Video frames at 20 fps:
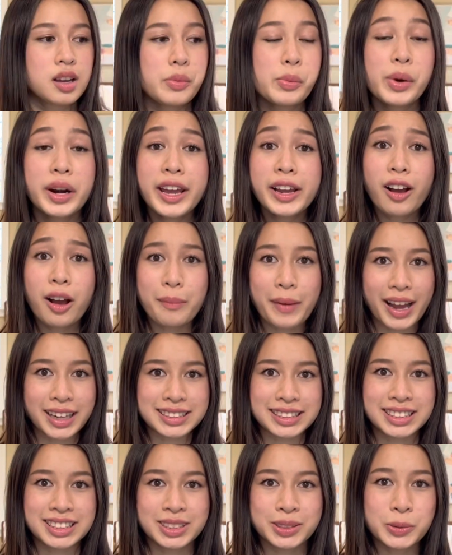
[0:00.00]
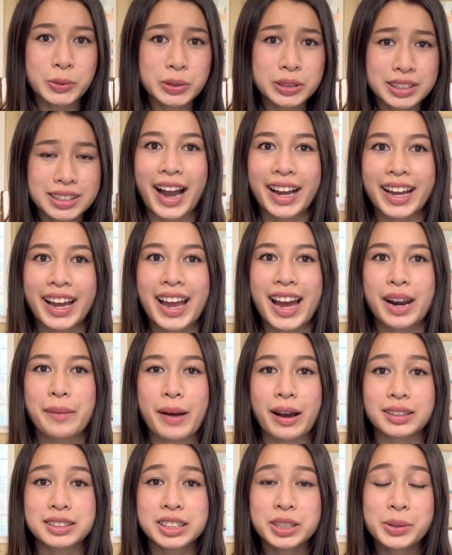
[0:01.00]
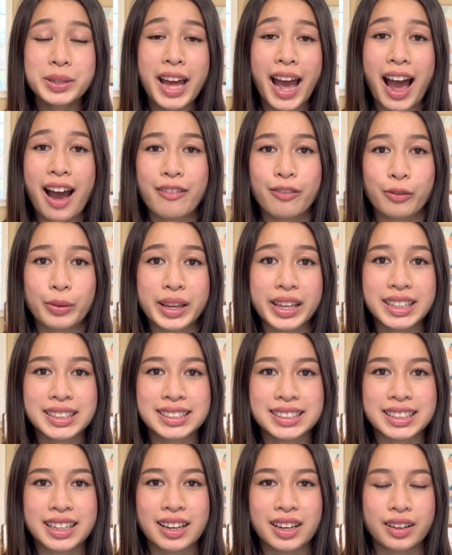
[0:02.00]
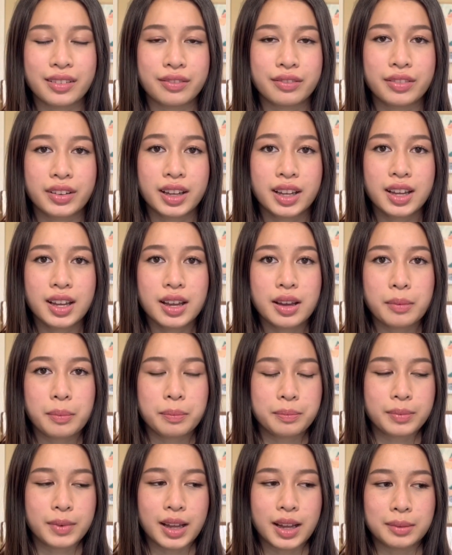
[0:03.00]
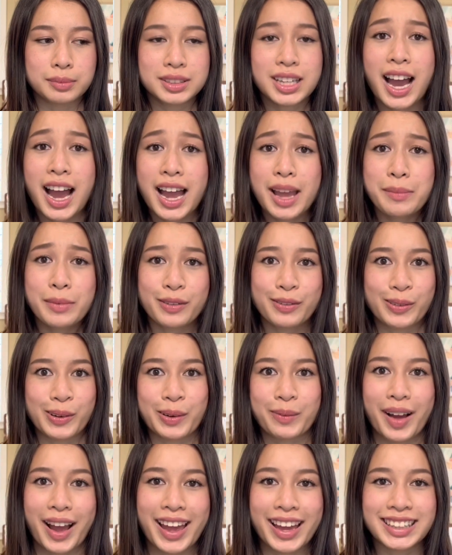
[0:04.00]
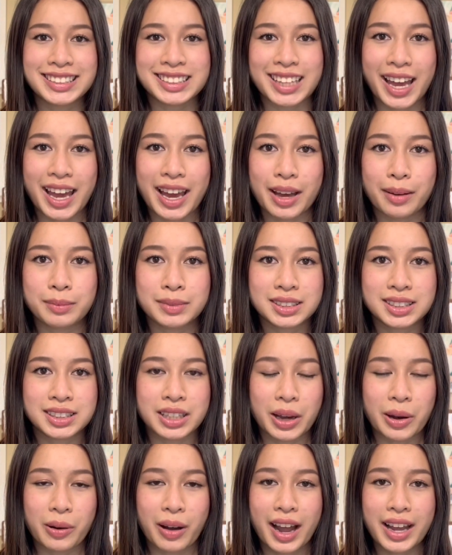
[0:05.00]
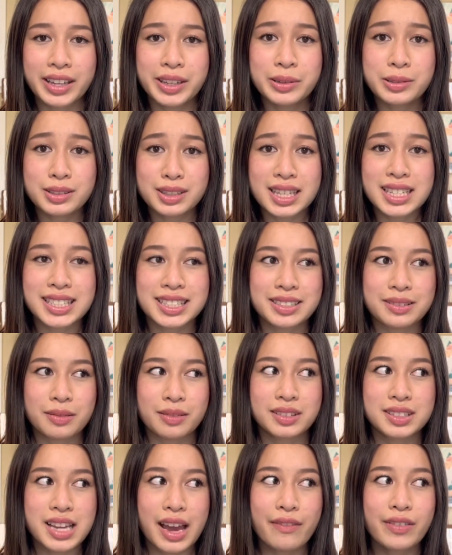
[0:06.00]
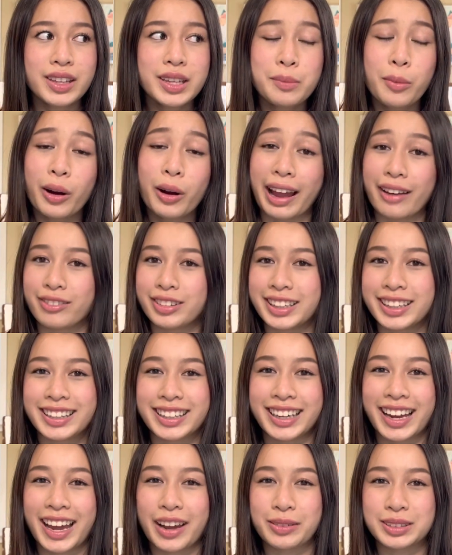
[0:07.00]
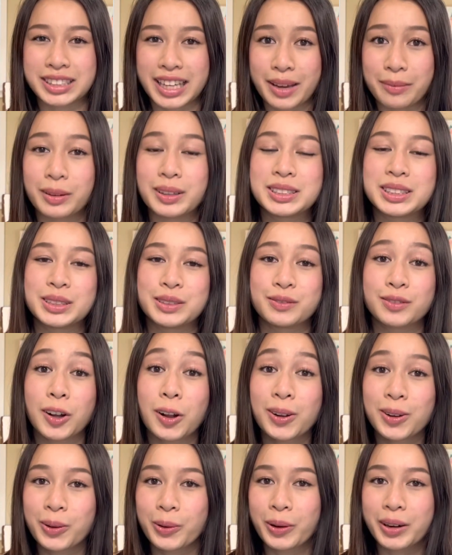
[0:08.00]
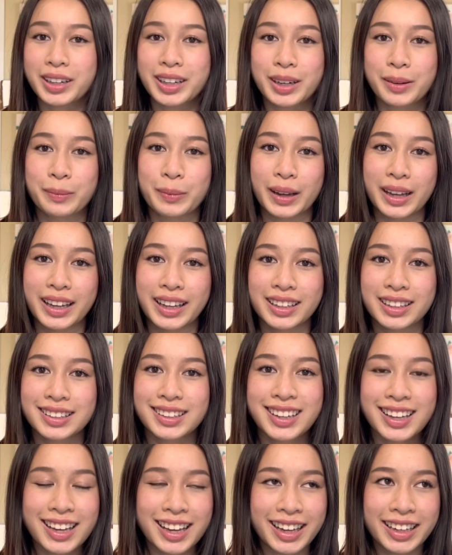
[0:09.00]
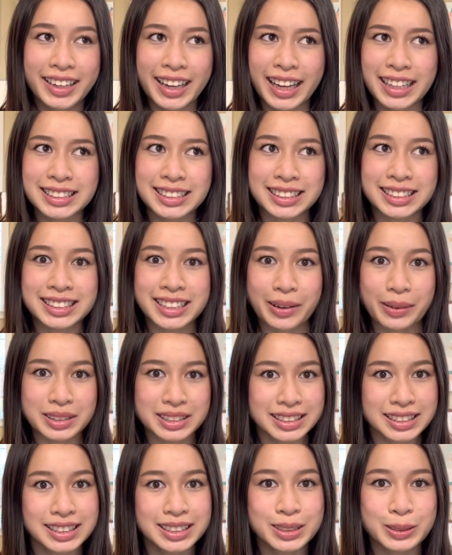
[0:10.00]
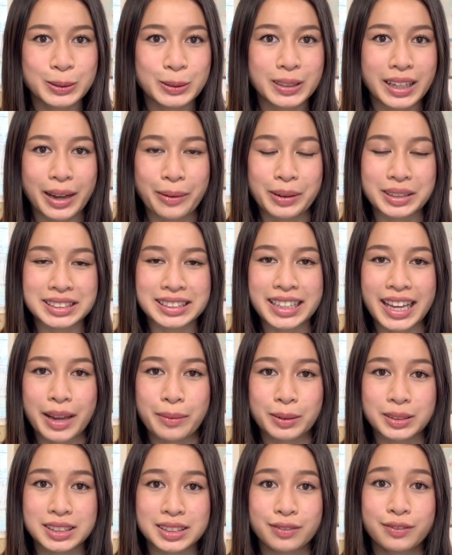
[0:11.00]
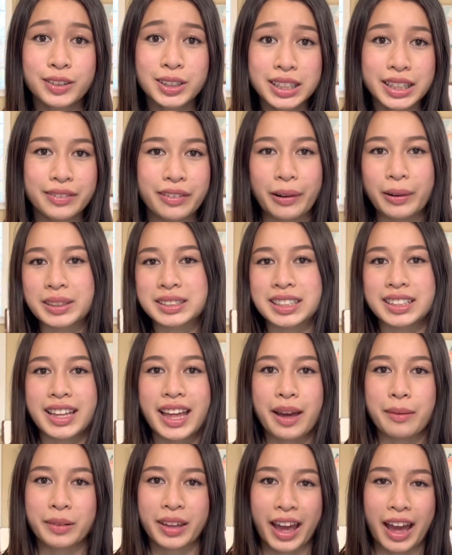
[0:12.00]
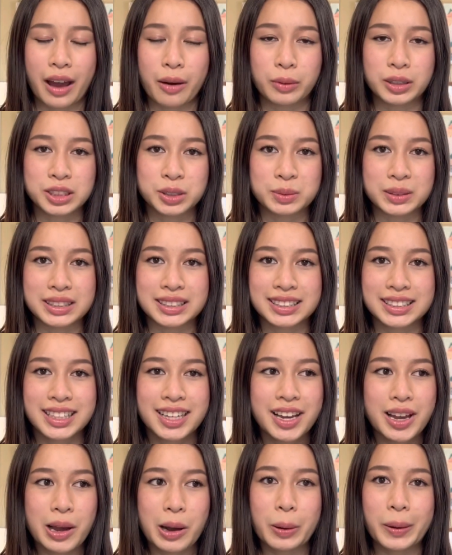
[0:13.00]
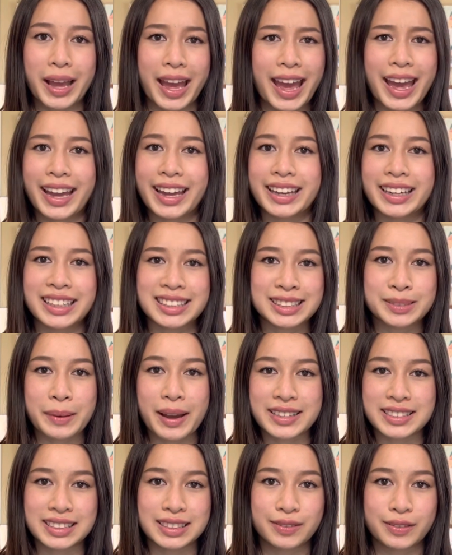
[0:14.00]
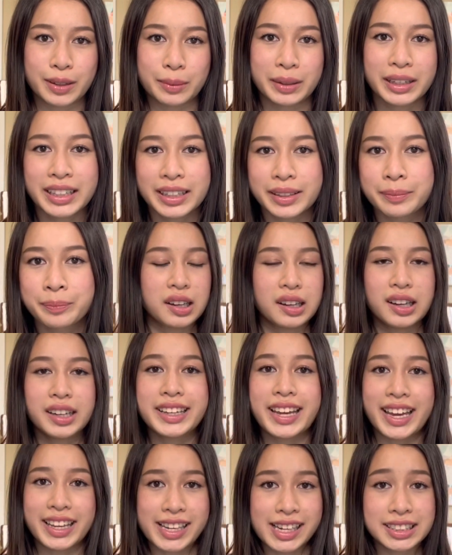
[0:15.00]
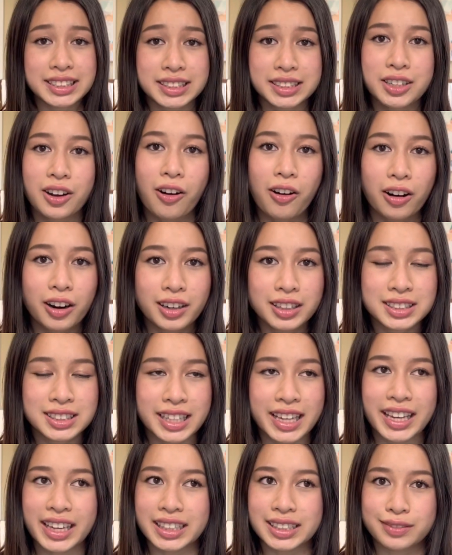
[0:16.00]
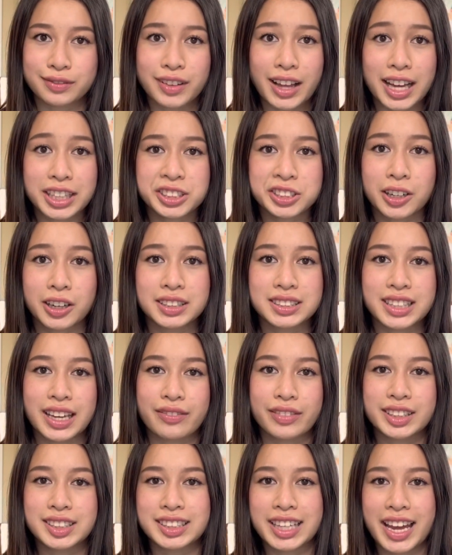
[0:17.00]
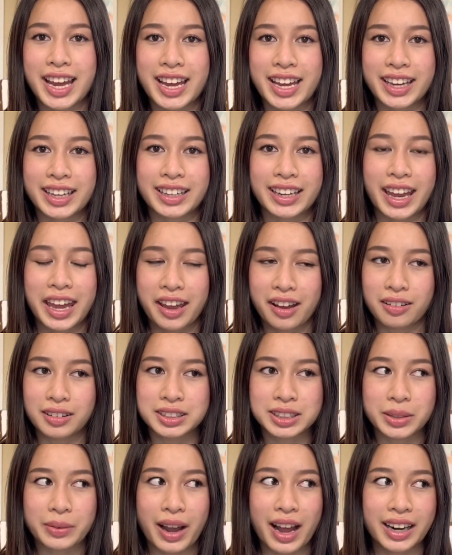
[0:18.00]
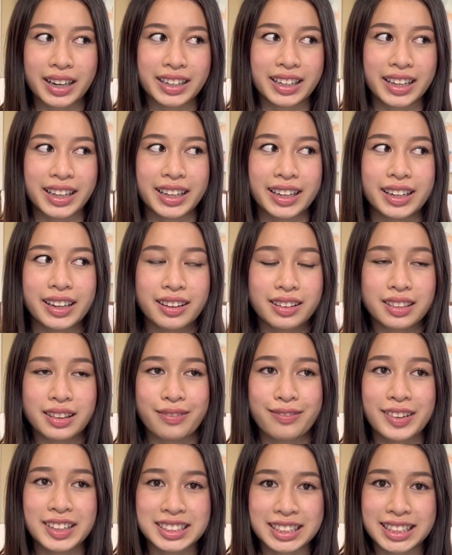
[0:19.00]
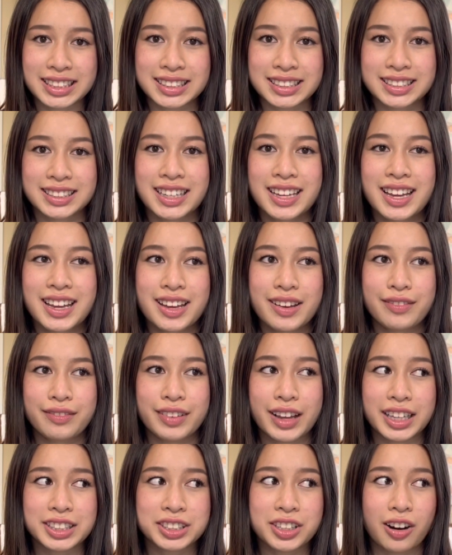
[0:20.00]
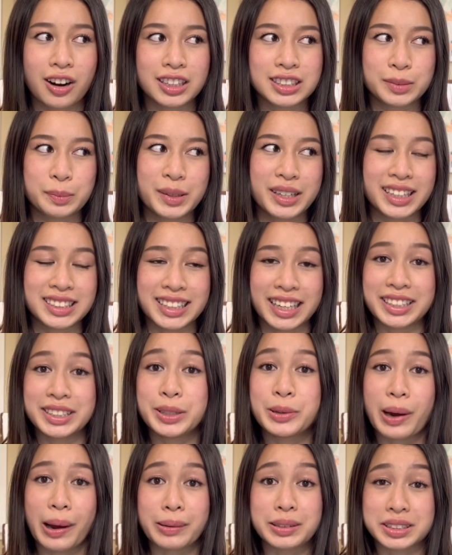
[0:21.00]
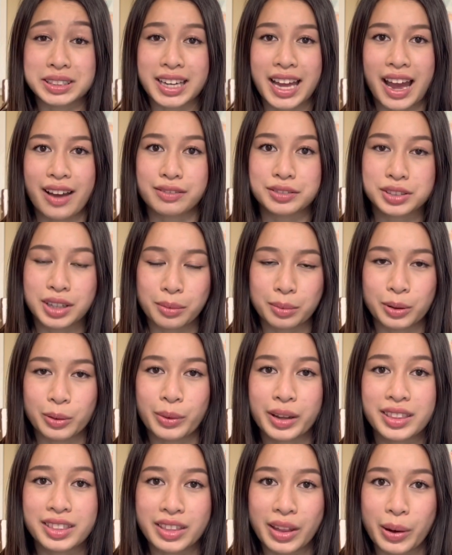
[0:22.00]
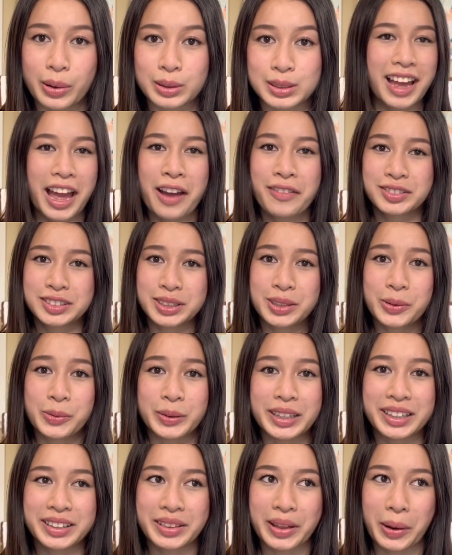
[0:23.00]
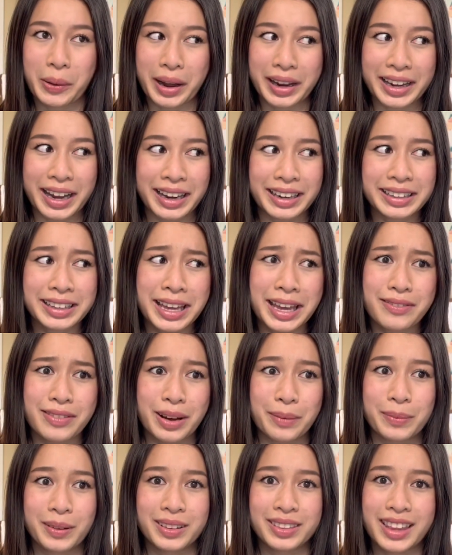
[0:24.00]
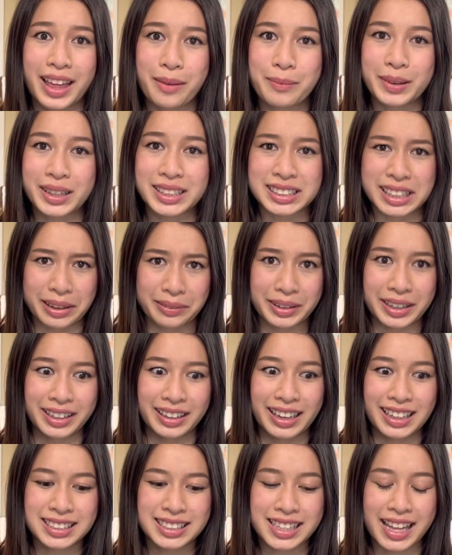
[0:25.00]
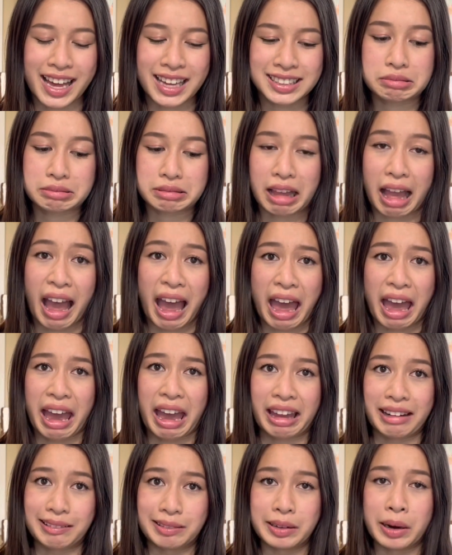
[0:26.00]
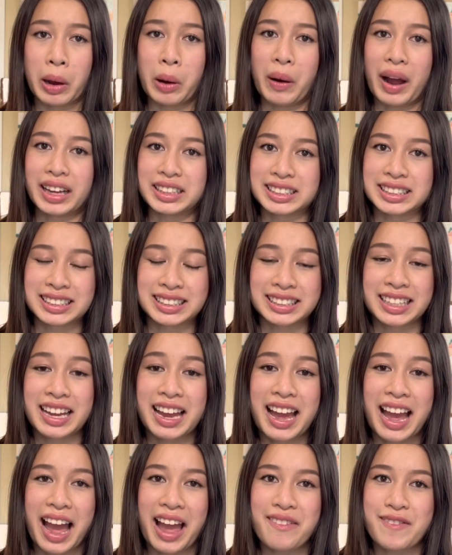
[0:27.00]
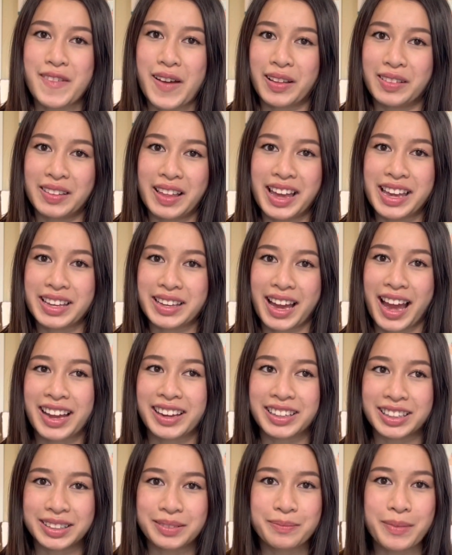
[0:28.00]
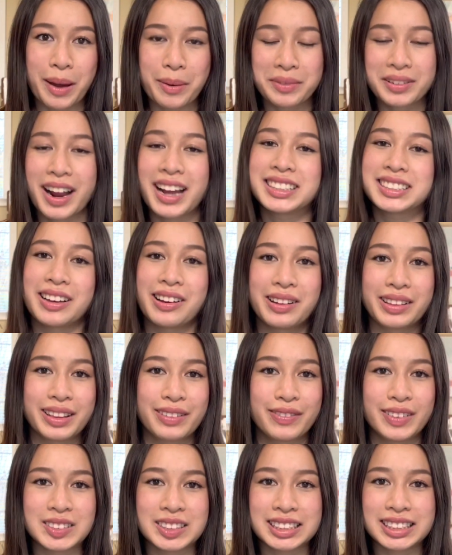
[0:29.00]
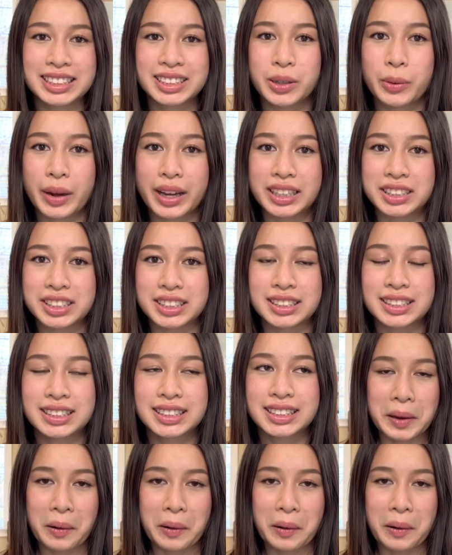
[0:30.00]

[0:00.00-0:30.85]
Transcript: When I got back to school, I had about two and a half weeks of um, time before my exam, so I used this definitely more heavily than I was able to fall quarter, but Again, since I was in school, I wasn't able to fully focus on the MCAT, which was okay and expected for me. Again, I did cars and flashcards every day, and I also added in the physics flashcards because I knew I was gonna have trouble with those. After a week though, I kind of gave up on them because I realized that, I don't know, I just felt like I couldn't memorize all the physics equations.